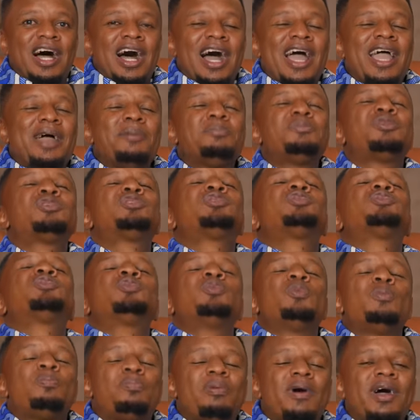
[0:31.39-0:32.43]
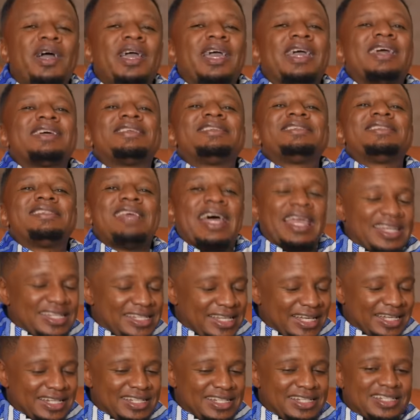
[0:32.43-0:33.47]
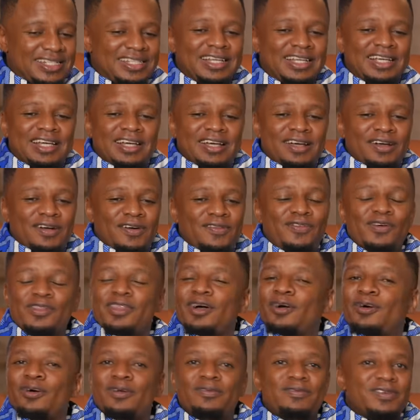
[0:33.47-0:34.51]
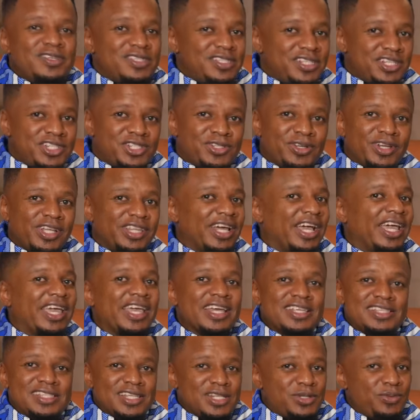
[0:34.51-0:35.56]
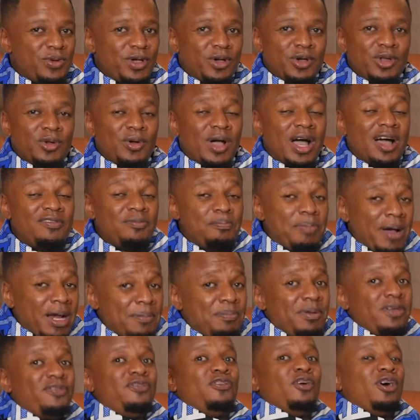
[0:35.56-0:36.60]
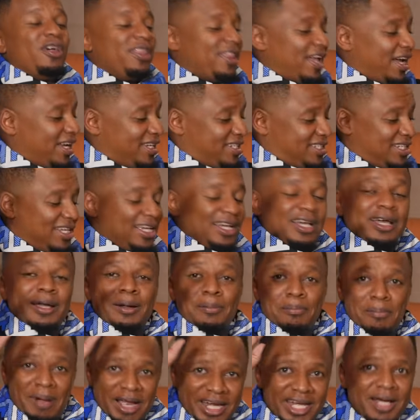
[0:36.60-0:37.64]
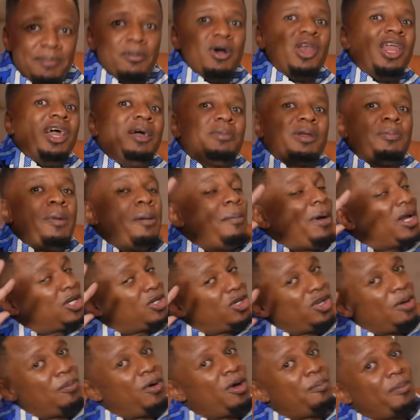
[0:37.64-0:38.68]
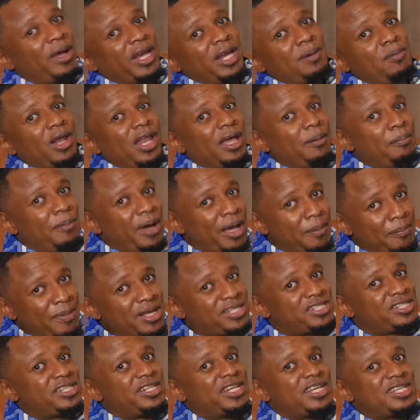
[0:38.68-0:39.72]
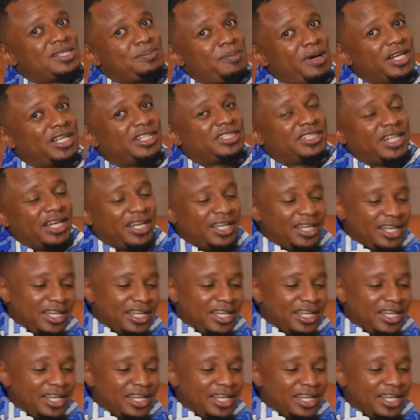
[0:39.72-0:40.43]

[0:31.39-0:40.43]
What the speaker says: I am super excited for the conversation and the guests that we're going to have. But before that, my double M. Remember I told you about my double M, my merchandise manager.